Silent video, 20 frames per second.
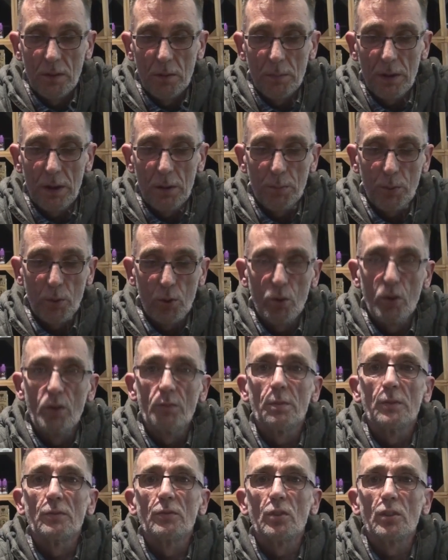Better put it
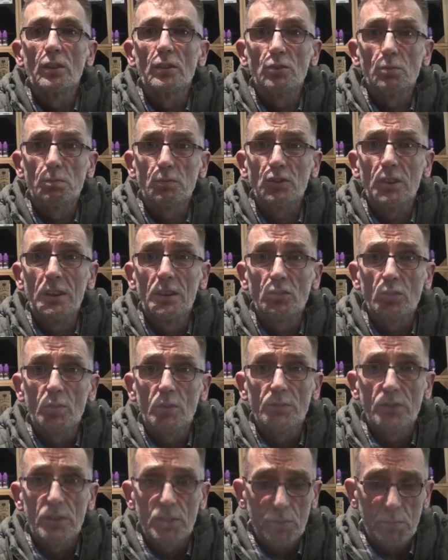off before it sets
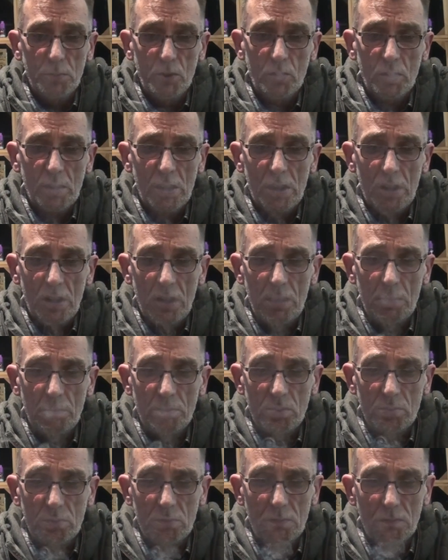off the smoke
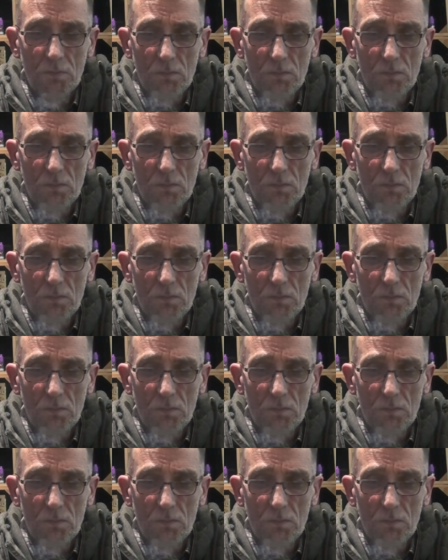alarms.